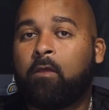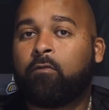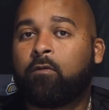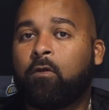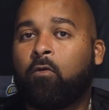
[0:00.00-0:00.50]

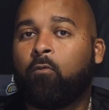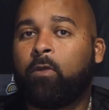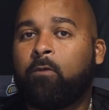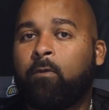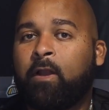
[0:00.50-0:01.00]
So
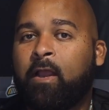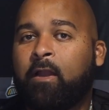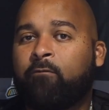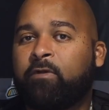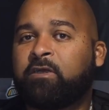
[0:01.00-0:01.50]
we went
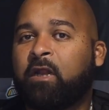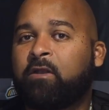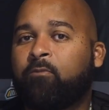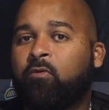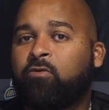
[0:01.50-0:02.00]
ahead and reached
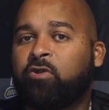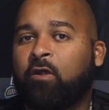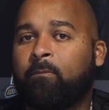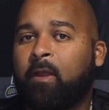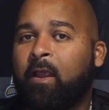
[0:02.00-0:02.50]
out to
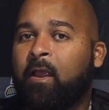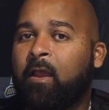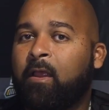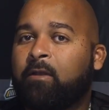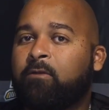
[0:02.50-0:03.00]
Prosharp
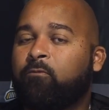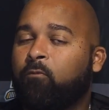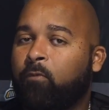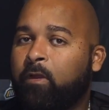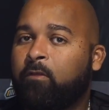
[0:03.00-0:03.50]
and
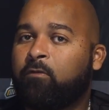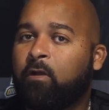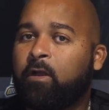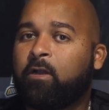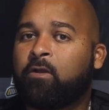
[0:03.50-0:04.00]
we
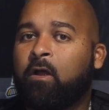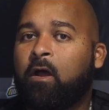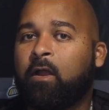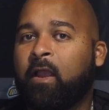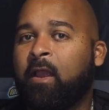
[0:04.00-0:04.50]
started to
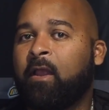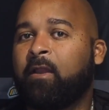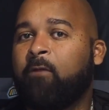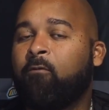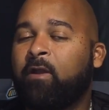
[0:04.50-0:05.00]
talk,
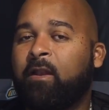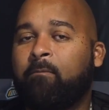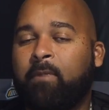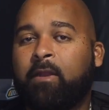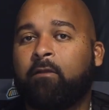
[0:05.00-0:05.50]
and they wanted
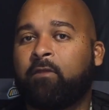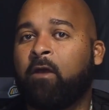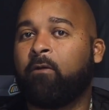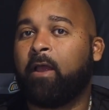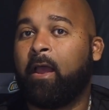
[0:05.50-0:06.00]
to meet us
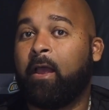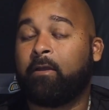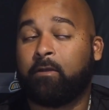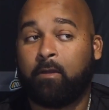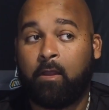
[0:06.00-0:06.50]
out at